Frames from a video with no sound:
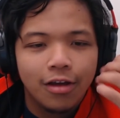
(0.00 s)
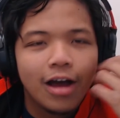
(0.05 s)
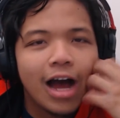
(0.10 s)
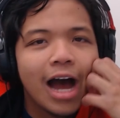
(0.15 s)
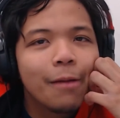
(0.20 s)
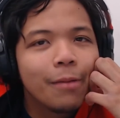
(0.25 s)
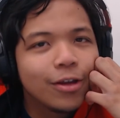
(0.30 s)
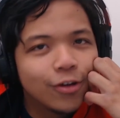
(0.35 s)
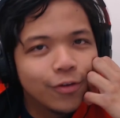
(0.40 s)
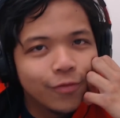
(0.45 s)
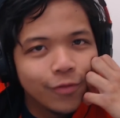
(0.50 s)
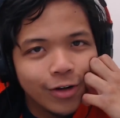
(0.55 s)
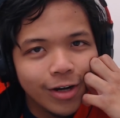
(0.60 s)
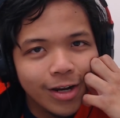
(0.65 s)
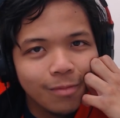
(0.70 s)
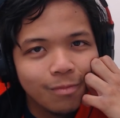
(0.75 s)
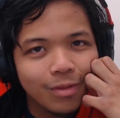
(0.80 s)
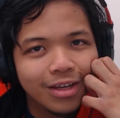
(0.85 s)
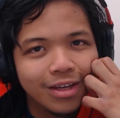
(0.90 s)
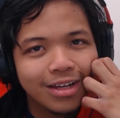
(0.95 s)
I'm
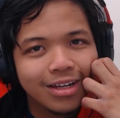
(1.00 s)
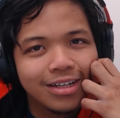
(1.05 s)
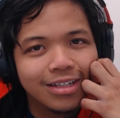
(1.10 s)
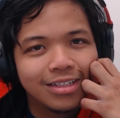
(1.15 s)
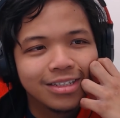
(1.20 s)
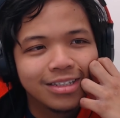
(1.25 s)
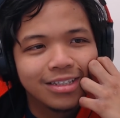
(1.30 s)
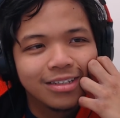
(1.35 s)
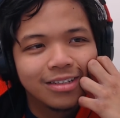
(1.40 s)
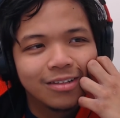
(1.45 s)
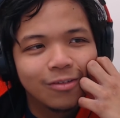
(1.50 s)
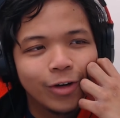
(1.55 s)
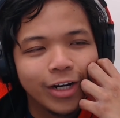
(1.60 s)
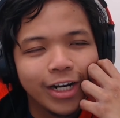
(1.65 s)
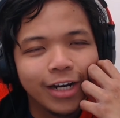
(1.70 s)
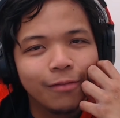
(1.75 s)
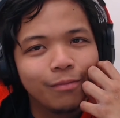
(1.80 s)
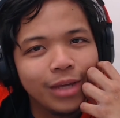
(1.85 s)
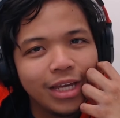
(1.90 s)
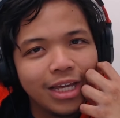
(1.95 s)
introverted because what
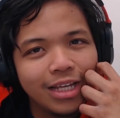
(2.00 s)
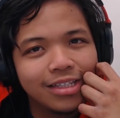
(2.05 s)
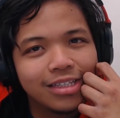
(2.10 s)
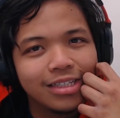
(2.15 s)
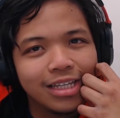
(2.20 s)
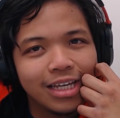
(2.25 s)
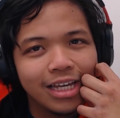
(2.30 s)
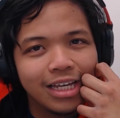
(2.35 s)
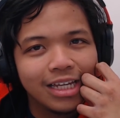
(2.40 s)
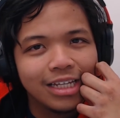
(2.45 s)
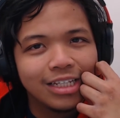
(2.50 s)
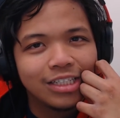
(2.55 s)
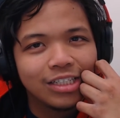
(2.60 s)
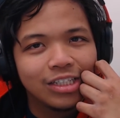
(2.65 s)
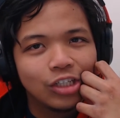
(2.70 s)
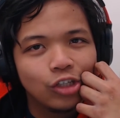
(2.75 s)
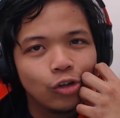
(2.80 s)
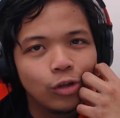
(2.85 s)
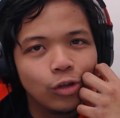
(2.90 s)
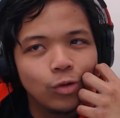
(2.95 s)
it means is
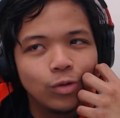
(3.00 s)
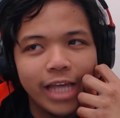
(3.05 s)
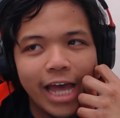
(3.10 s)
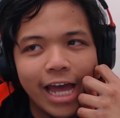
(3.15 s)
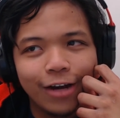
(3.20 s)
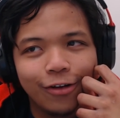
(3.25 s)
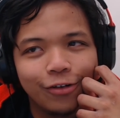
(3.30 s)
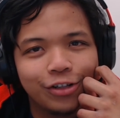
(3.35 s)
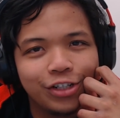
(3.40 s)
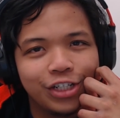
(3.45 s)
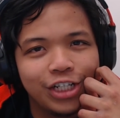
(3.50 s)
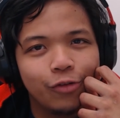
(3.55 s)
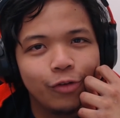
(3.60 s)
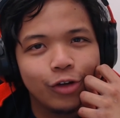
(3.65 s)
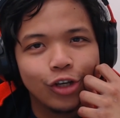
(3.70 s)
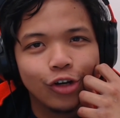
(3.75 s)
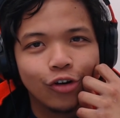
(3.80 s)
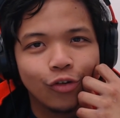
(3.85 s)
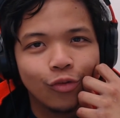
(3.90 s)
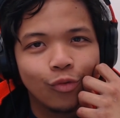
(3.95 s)
you lose energy when
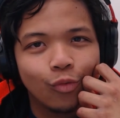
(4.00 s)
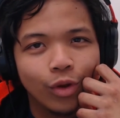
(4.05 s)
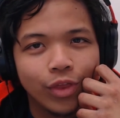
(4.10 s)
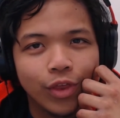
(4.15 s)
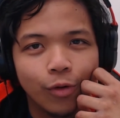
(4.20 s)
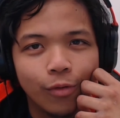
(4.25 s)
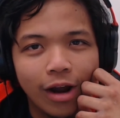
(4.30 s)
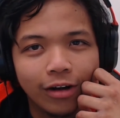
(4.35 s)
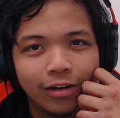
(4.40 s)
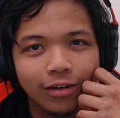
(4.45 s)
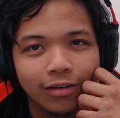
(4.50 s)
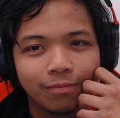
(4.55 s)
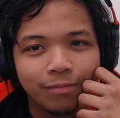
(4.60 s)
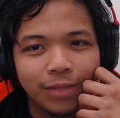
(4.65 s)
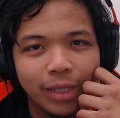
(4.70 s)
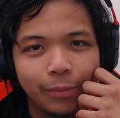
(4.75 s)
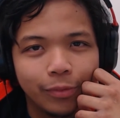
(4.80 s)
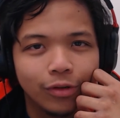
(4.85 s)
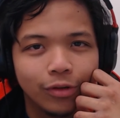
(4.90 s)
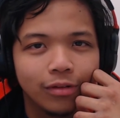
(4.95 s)
you're with around
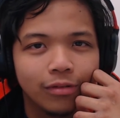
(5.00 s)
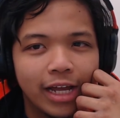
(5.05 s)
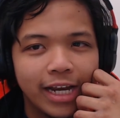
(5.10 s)
people.